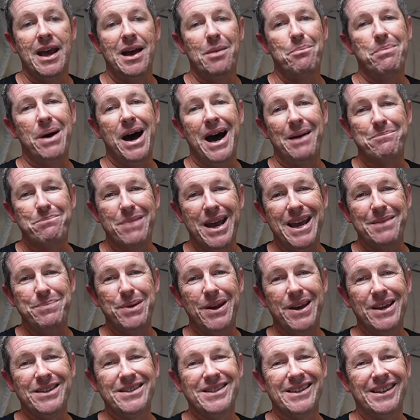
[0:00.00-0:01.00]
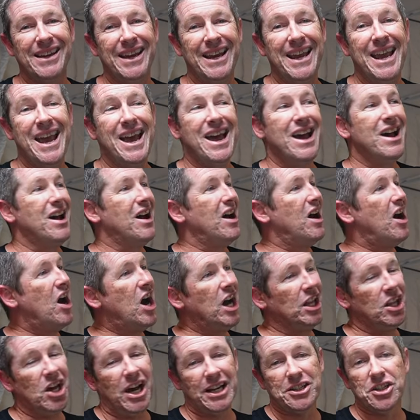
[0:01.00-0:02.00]
But me personally, I
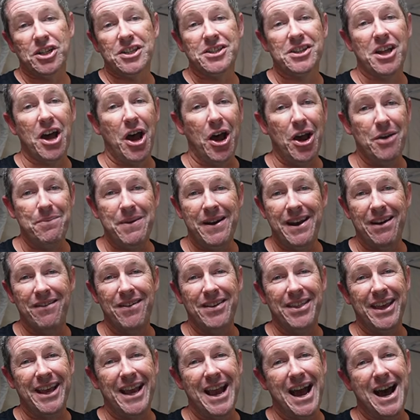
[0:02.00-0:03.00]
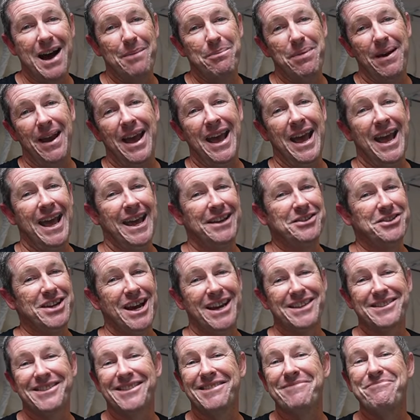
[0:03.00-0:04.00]
like just to open everything up and
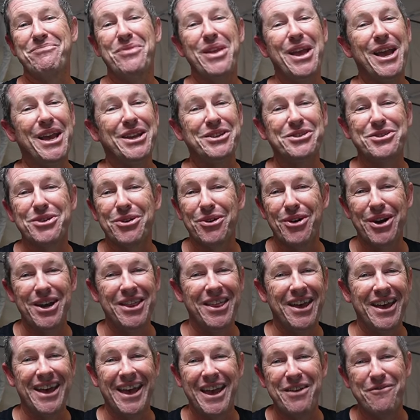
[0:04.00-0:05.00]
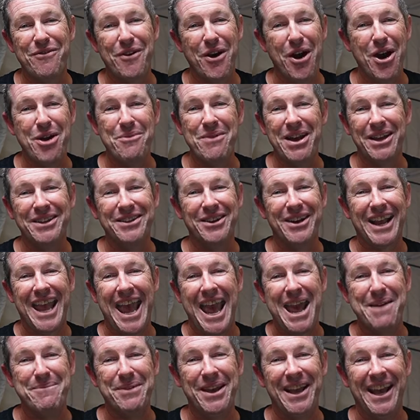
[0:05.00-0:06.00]
just enjoy the environment you're
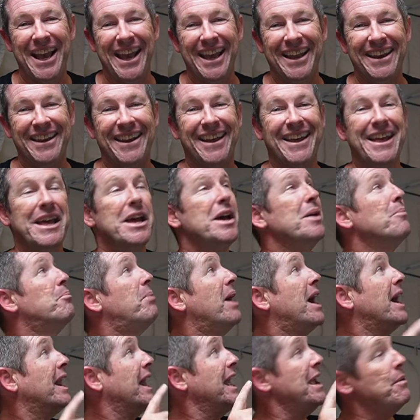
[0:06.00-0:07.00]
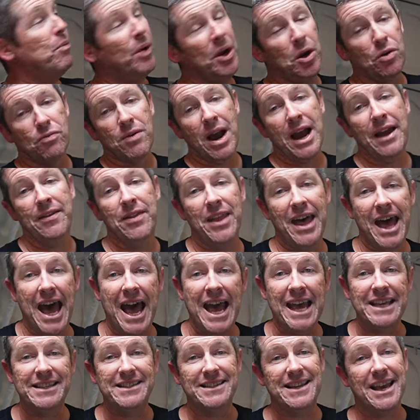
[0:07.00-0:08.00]
camping in. But it will run the
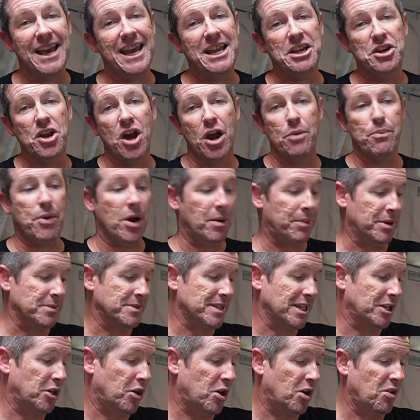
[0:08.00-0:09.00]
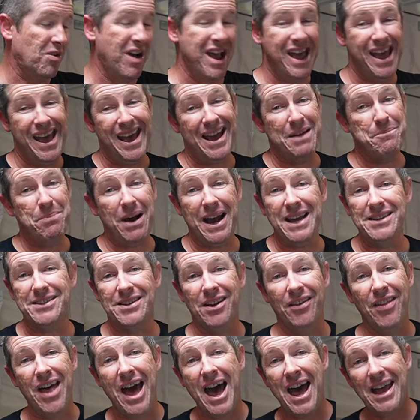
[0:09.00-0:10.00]
AC, no problems at all. And based
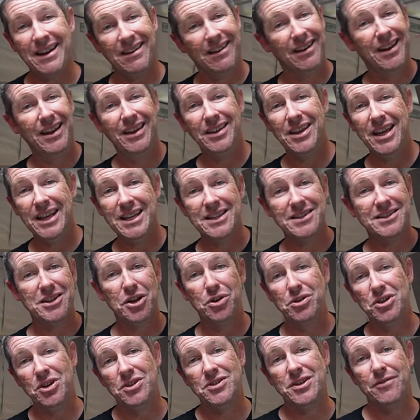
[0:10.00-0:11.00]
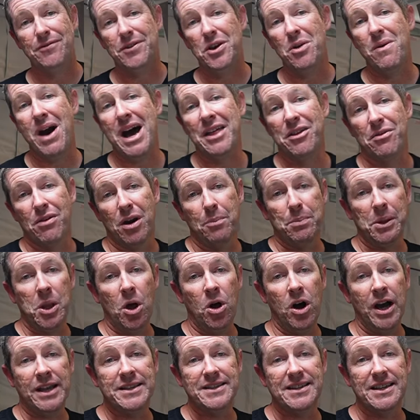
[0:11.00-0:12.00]
on that, you can still use a few other
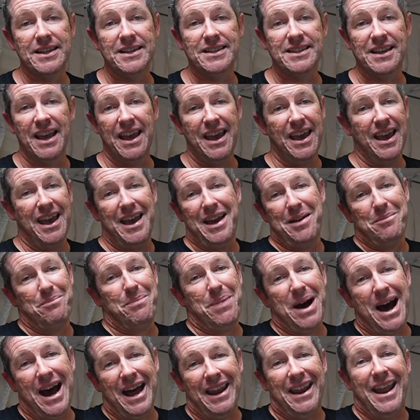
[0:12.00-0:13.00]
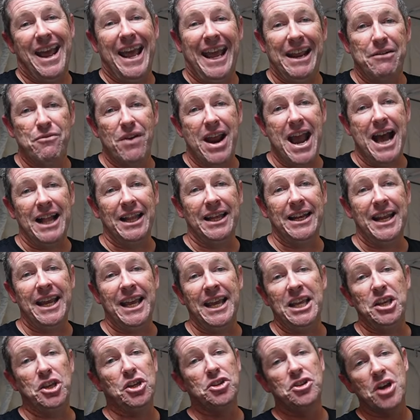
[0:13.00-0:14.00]
appliances. But in
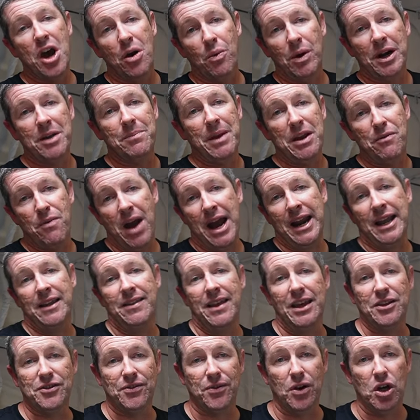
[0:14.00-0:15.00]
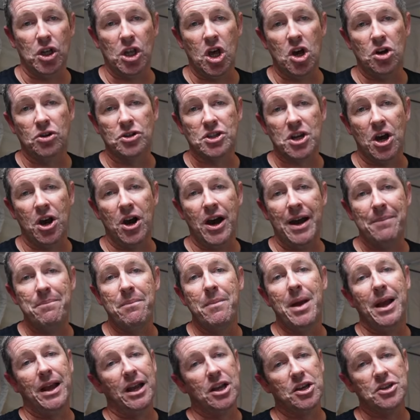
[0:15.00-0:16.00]
reality, you don't want to be running this for a long time
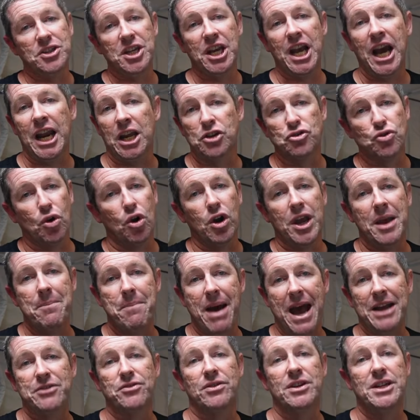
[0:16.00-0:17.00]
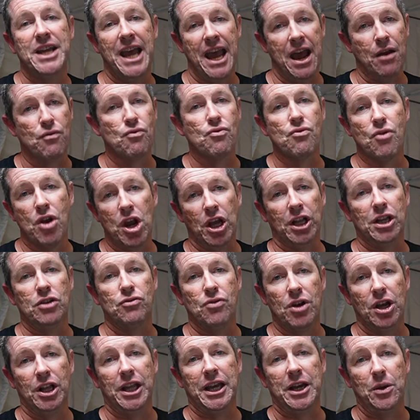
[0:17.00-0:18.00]
because you're going to draw your battery down really,
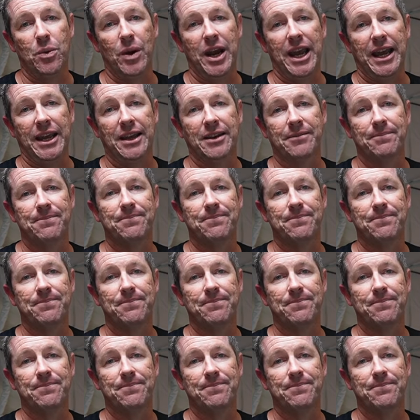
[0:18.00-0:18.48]
really quick.